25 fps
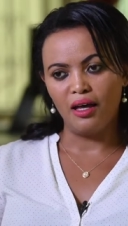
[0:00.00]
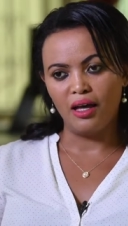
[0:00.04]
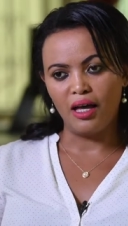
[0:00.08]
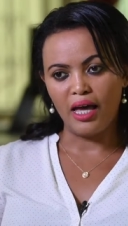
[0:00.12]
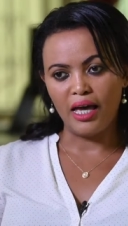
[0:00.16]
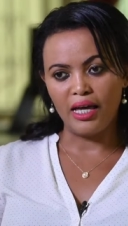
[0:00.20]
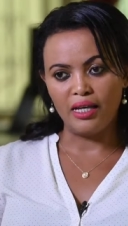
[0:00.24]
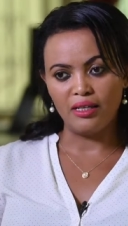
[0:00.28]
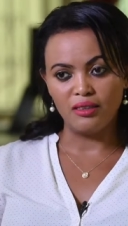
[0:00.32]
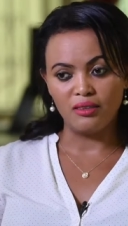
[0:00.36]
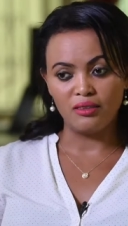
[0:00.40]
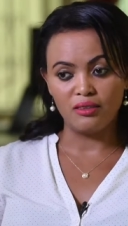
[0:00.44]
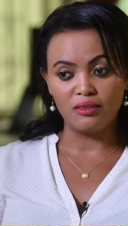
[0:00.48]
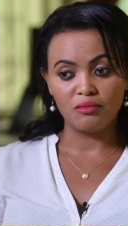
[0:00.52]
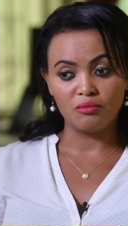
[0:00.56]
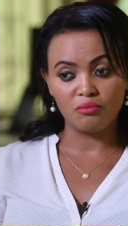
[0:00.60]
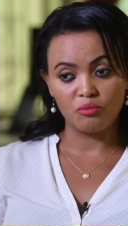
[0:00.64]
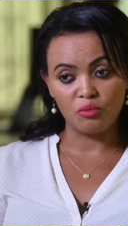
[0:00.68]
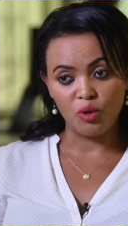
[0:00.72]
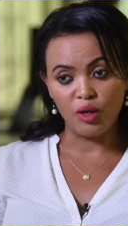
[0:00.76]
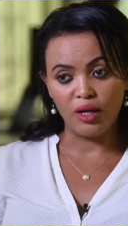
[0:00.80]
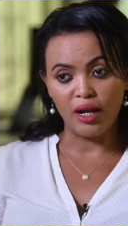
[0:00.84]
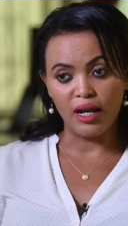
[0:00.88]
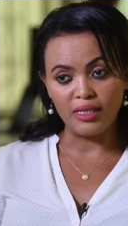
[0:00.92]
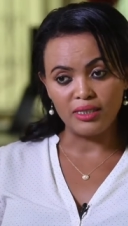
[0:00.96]
And
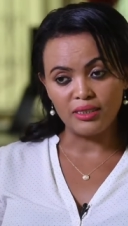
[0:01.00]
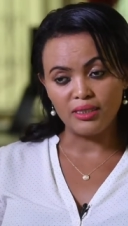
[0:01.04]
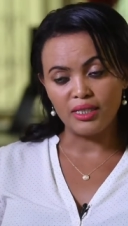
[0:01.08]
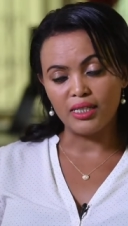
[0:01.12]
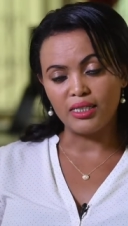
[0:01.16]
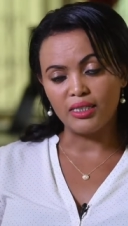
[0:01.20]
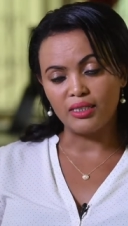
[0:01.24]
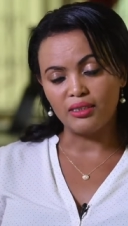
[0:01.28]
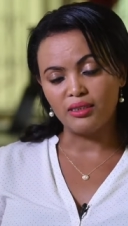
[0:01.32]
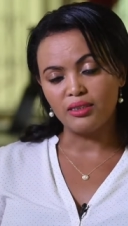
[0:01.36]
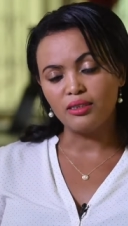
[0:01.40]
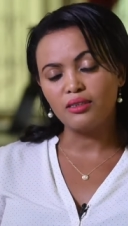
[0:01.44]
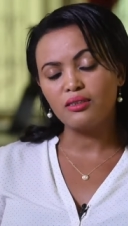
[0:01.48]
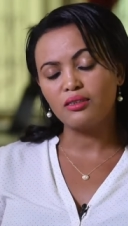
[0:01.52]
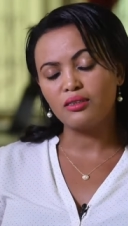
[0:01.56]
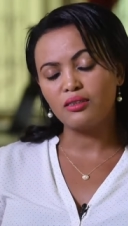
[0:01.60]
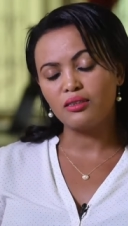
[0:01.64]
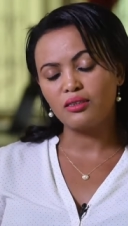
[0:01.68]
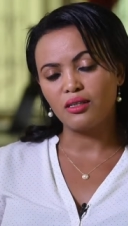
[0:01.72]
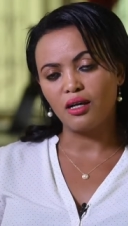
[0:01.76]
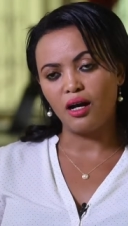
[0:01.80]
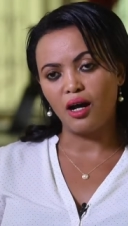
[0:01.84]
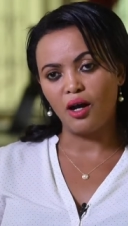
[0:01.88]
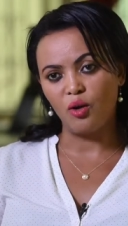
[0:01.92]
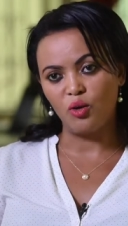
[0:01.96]
when I study
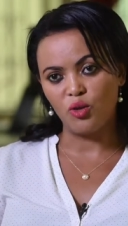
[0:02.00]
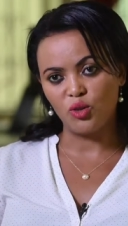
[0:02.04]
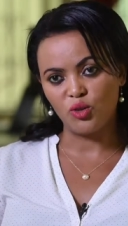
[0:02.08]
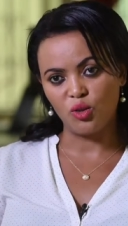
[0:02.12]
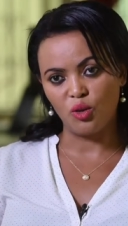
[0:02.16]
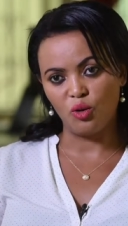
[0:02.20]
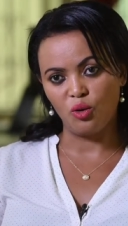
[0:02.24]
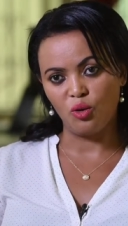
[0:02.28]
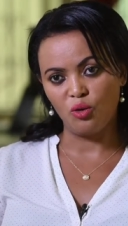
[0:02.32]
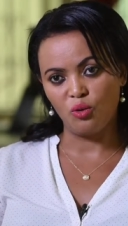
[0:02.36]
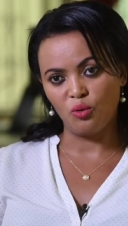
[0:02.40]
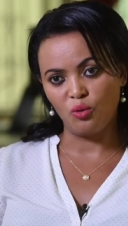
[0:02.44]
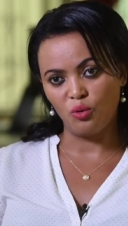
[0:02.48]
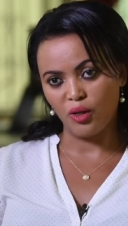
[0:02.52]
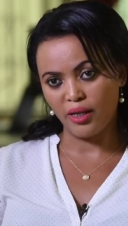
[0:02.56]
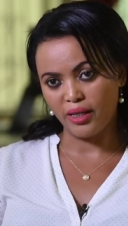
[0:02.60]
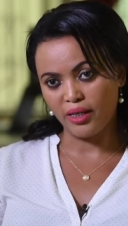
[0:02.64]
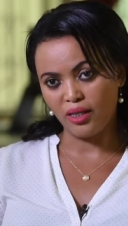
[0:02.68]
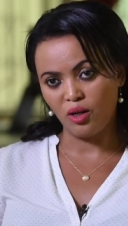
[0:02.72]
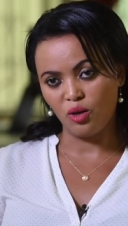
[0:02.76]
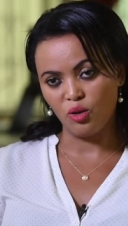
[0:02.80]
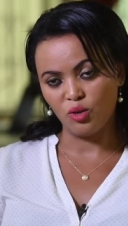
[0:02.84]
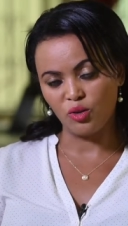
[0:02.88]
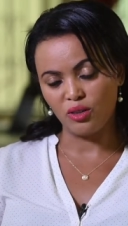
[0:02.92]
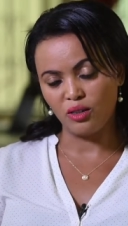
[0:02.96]
this, I also
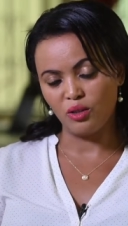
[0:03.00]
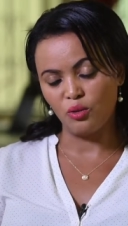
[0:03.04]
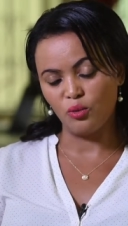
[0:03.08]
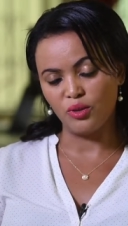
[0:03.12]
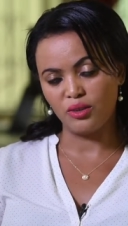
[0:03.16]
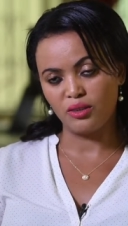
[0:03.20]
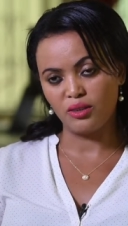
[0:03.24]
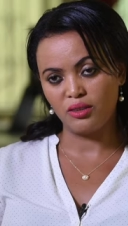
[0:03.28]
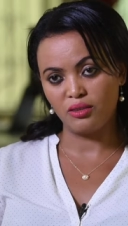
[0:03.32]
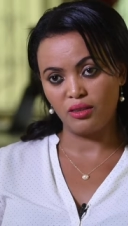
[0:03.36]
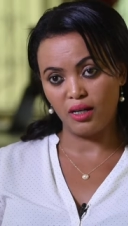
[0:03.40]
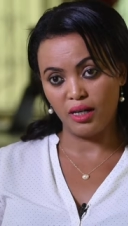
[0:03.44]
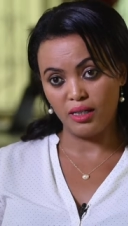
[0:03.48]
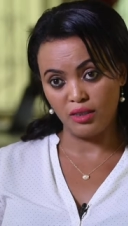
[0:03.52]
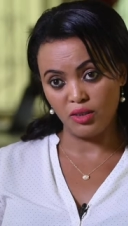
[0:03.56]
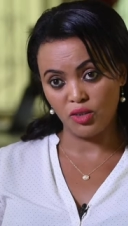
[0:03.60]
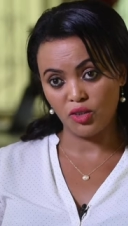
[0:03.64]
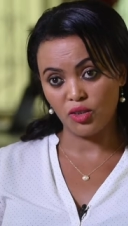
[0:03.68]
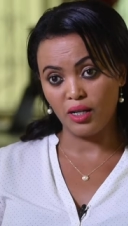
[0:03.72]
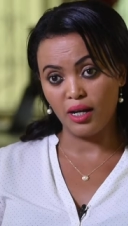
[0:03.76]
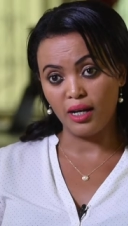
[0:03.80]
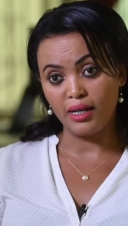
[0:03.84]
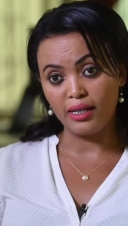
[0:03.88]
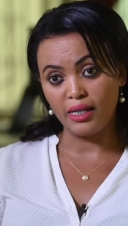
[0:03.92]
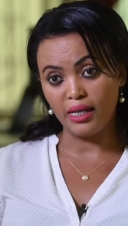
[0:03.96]
work closely with
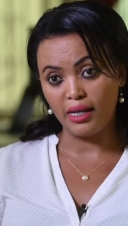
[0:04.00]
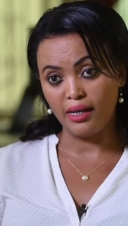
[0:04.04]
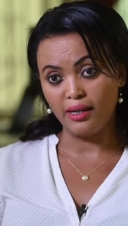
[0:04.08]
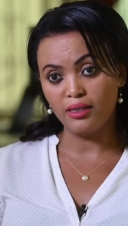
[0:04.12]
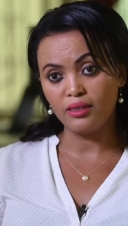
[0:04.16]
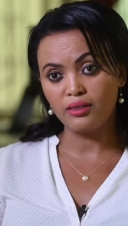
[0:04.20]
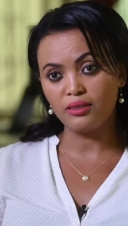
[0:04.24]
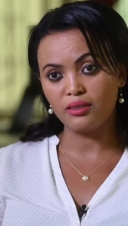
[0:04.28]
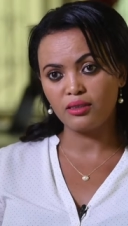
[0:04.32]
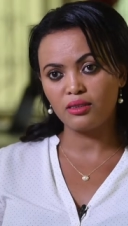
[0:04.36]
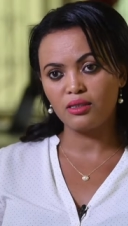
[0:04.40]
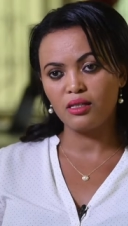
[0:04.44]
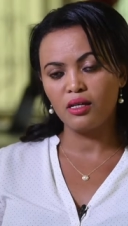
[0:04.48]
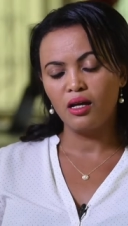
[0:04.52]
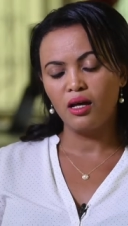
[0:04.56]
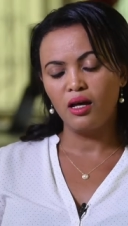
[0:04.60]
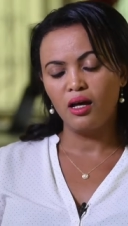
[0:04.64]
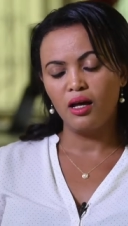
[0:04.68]
traditional healers.